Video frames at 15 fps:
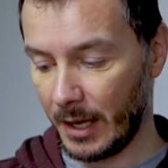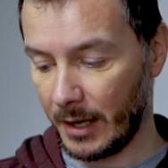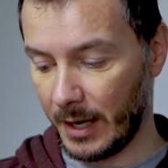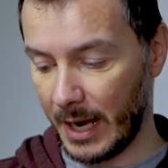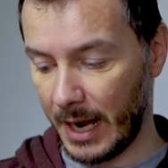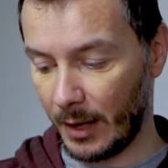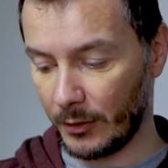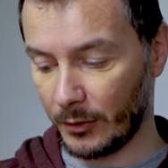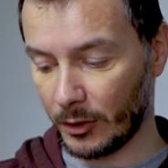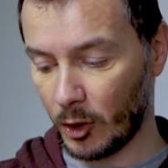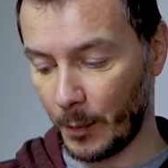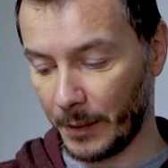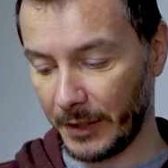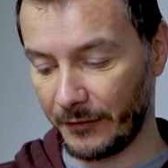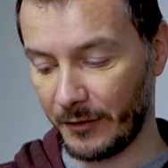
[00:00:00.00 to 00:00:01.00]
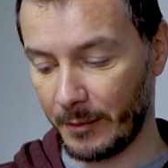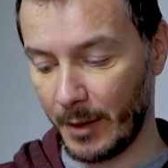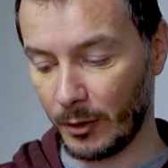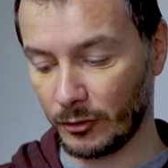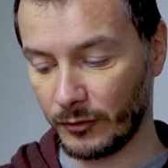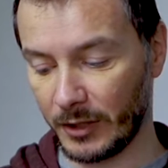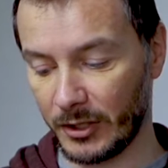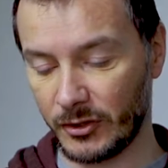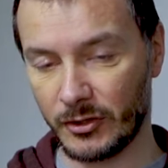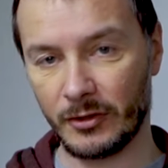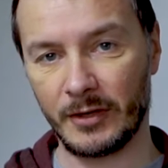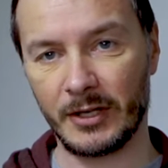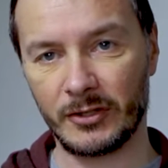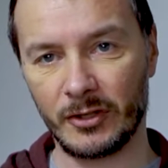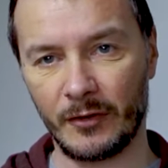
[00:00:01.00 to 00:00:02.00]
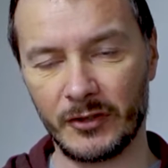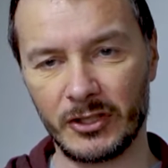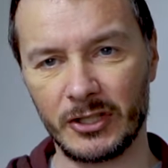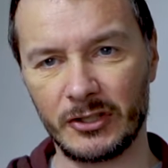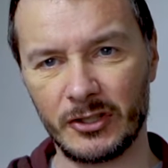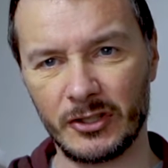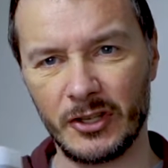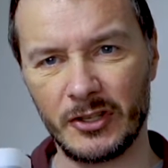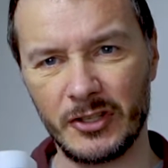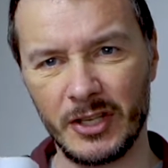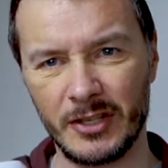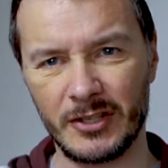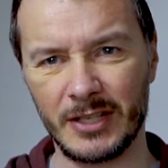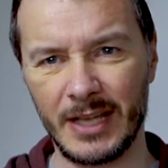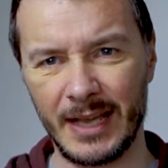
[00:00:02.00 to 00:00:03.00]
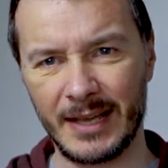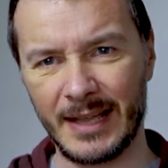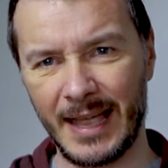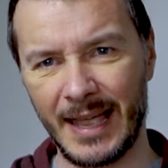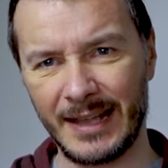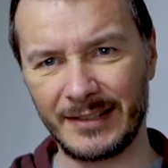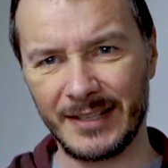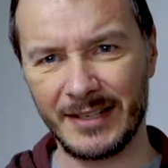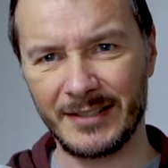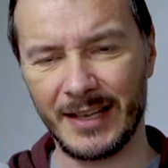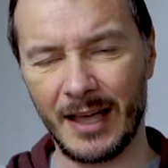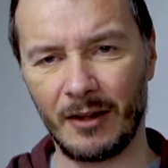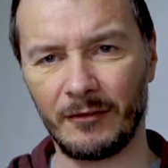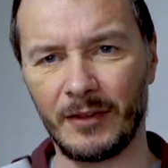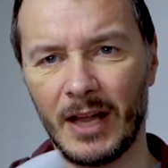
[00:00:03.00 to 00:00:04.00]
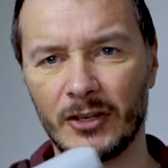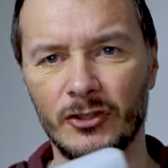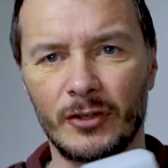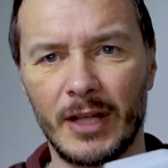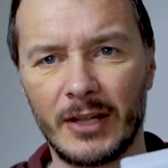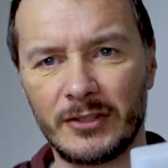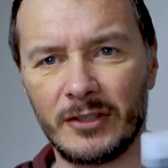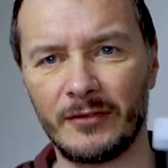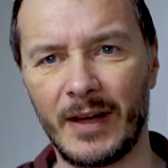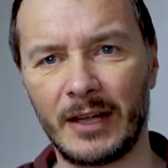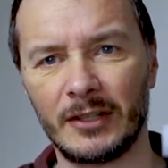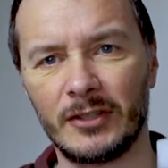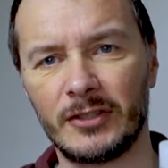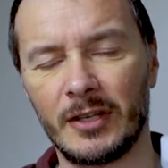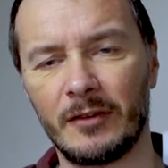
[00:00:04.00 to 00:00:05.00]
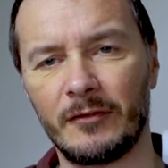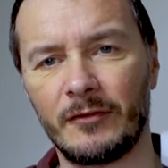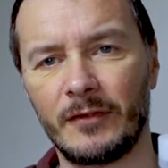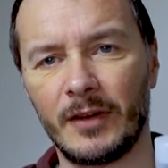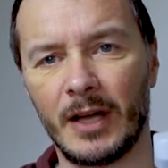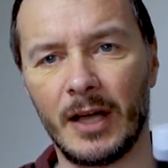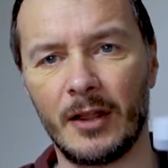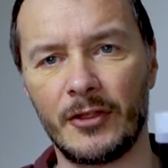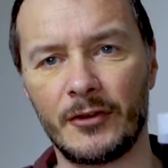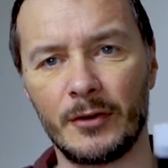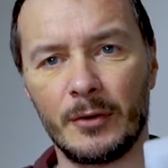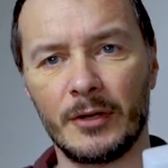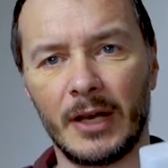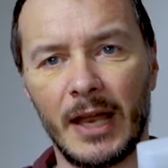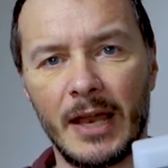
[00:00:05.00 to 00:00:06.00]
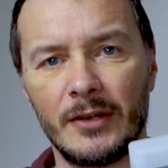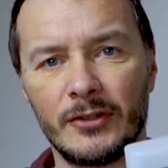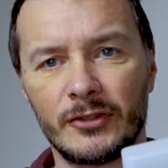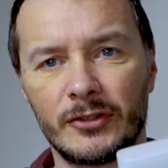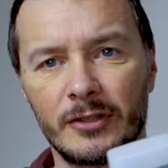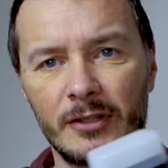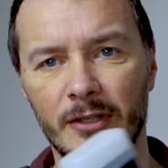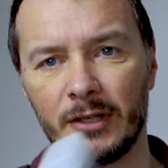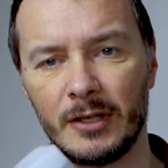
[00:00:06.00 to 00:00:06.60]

Now, there are a couple of different modes for this. There is, obviously, this is a TTL flash, so that's evaluative through the lens.